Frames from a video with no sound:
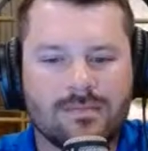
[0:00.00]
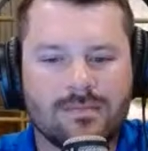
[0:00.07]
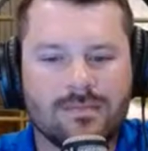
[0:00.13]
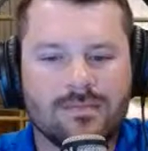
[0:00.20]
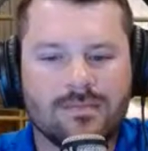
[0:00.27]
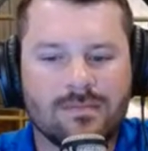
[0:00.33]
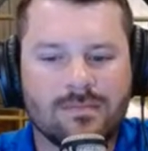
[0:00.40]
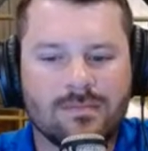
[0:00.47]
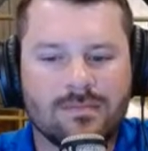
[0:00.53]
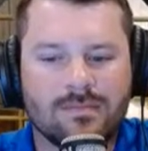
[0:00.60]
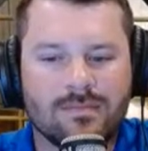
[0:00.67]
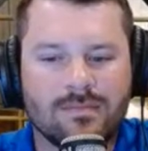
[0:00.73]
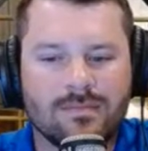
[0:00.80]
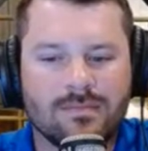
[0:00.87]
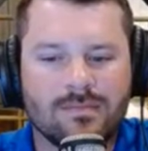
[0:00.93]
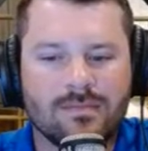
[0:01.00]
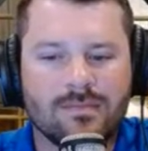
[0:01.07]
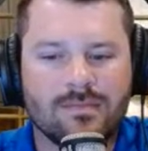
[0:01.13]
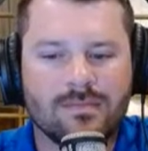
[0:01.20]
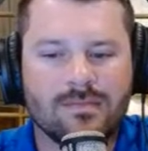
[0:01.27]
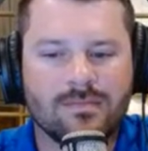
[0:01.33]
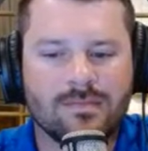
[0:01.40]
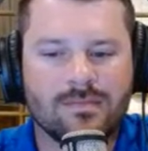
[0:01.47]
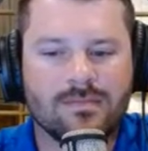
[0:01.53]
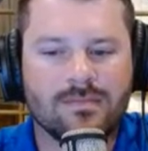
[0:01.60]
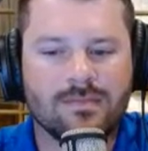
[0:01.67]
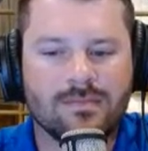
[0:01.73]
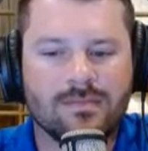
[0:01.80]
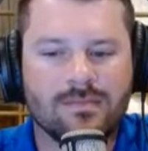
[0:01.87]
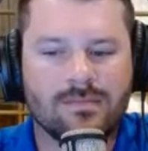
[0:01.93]

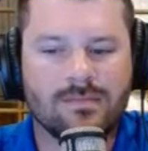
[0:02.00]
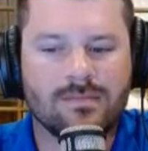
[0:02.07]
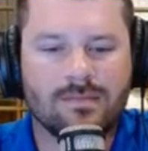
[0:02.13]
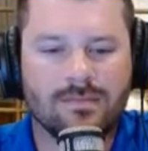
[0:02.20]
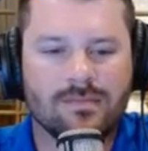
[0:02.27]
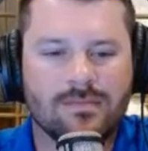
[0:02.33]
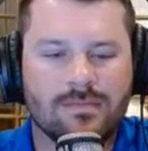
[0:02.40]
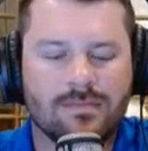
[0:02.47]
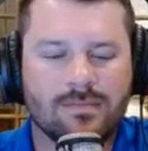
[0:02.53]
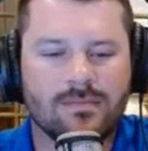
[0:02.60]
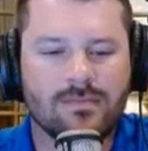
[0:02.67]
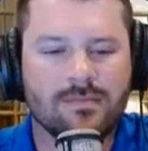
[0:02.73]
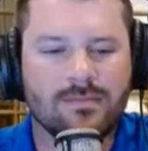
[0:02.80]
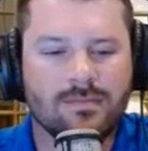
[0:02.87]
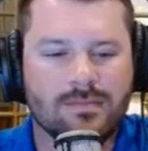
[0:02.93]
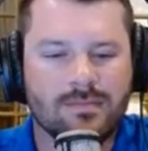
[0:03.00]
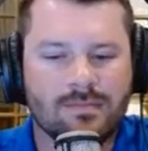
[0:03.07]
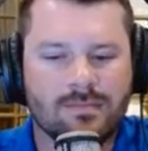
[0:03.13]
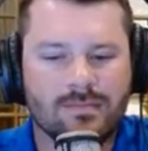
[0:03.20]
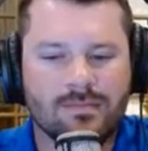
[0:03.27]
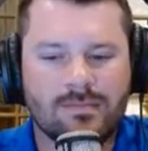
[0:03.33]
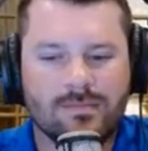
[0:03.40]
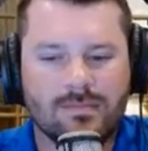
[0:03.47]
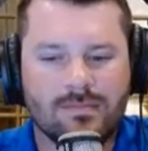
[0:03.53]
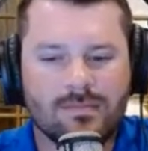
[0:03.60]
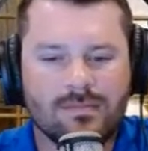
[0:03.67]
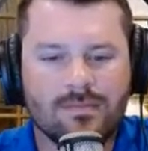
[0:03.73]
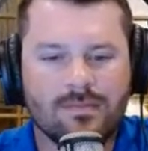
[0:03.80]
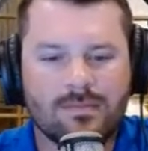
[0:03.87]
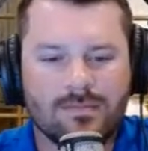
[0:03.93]

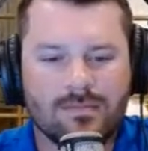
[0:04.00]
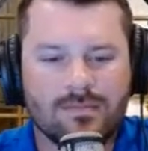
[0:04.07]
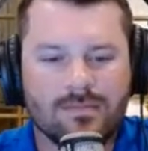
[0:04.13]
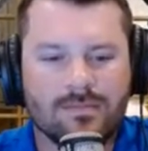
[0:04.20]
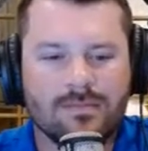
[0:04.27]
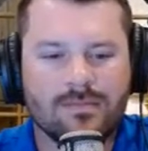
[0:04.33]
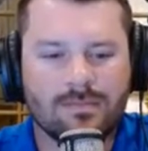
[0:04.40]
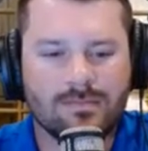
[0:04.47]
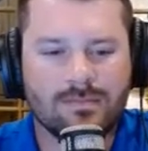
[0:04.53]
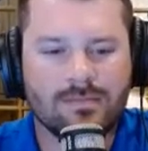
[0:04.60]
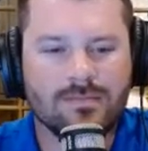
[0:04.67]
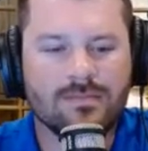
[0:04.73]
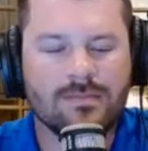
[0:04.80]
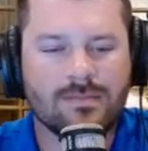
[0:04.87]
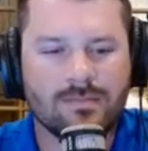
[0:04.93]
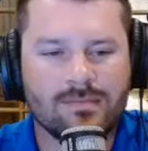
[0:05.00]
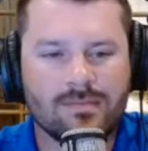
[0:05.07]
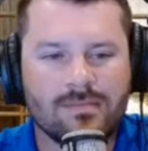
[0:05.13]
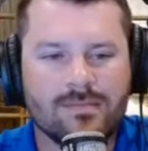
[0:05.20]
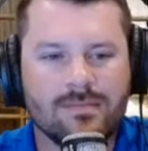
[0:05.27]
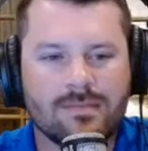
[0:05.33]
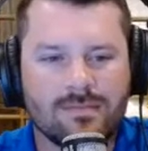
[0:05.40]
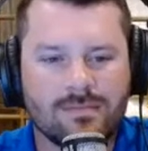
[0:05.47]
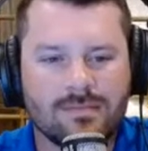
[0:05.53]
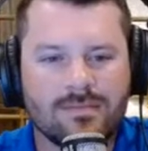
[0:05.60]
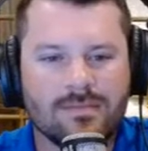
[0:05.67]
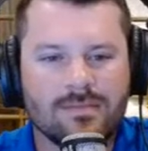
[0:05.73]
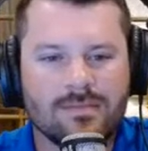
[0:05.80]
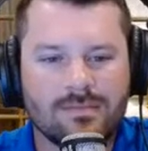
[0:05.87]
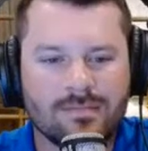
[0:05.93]

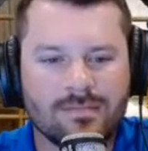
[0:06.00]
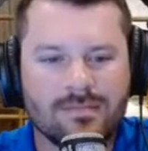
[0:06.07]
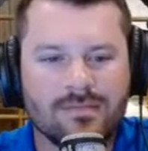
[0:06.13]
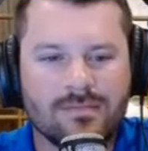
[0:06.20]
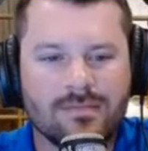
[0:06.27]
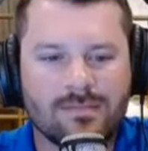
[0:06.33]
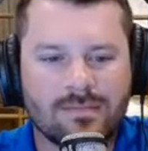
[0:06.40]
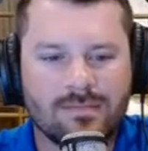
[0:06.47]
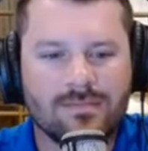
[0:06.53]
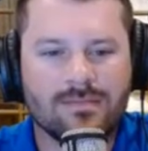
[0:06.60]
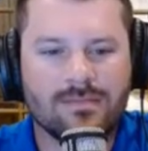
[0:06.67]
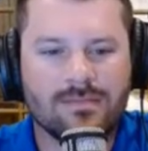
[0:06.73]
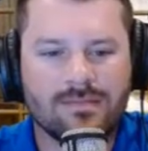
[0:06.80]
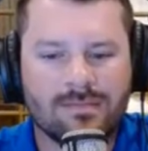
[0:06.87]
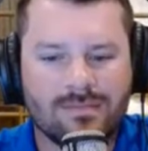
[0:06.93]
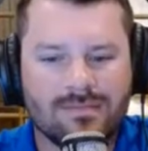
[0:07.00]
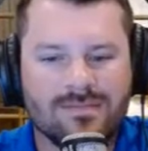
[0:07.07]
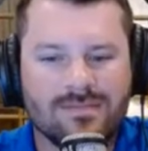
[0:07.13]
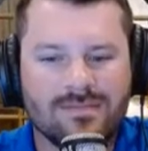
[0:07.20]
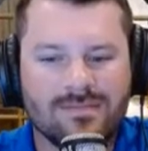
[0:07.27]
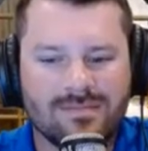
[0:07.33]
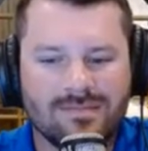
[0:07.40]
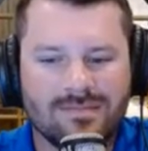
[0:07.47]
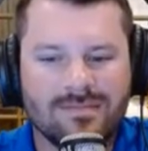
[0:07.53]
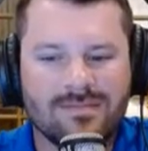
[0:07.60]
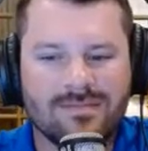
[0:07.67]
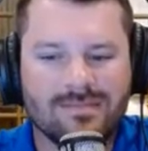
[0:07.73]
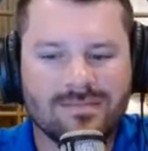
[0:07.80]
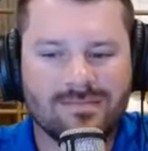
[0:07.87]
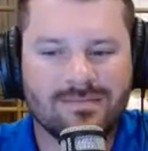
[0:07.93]
This person isn't speaking.